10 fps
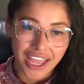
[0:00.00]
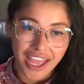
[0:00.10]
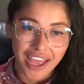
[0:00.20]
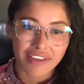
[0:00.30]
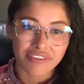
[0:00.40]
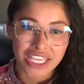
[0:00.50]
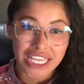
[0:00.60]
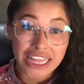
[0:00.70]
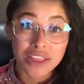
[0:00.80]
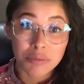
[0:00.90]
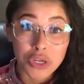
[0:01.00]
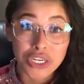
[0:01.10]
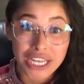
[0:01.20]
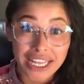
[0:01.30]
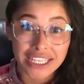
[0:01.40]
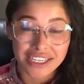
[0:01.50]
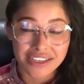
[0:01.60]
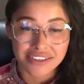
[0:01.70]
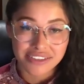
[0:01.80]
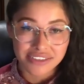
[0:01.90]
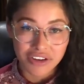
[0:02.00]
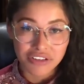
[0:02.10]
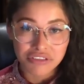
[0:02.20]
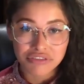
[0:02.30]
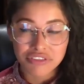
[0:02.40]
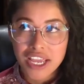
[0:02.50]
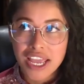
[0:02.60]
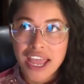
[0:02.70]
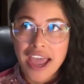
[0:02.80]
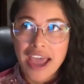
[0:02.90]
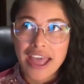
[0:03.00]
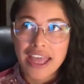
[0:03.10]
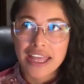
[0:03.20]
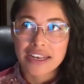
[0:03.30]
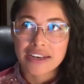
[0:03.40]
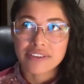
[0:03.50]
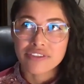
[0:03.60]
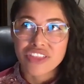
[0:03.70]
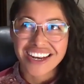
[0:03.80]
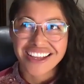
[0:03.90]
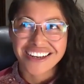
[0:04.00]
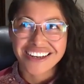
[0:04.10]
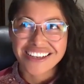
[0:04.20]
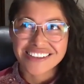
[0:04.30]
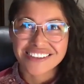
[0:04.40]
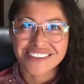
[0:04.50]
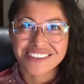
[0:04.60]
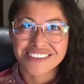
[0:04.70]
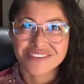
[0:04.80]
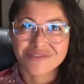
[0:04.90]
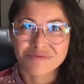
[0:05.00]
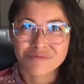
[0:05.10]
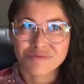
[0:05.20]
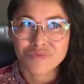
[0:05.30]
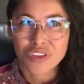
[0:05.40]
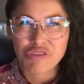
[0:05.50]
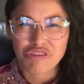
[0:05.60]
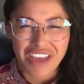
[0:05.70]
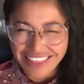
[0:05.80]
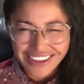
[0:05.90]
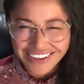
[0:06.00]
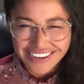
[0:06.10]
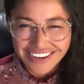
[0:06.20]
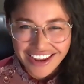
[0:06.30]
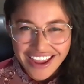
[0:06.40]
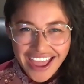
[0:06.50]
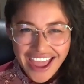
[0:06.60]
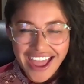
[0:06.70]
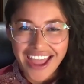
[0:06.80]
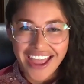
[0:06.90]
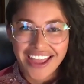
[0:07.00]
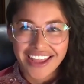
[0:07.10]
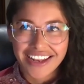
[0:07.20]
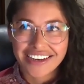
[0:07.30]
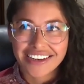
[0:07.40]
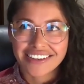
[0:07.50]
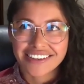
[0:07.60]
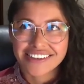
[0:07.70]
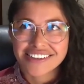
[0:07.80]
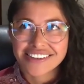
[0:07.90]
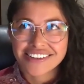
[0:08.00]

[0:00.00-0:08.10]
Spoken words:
have in the modality itself, and that it is valid, and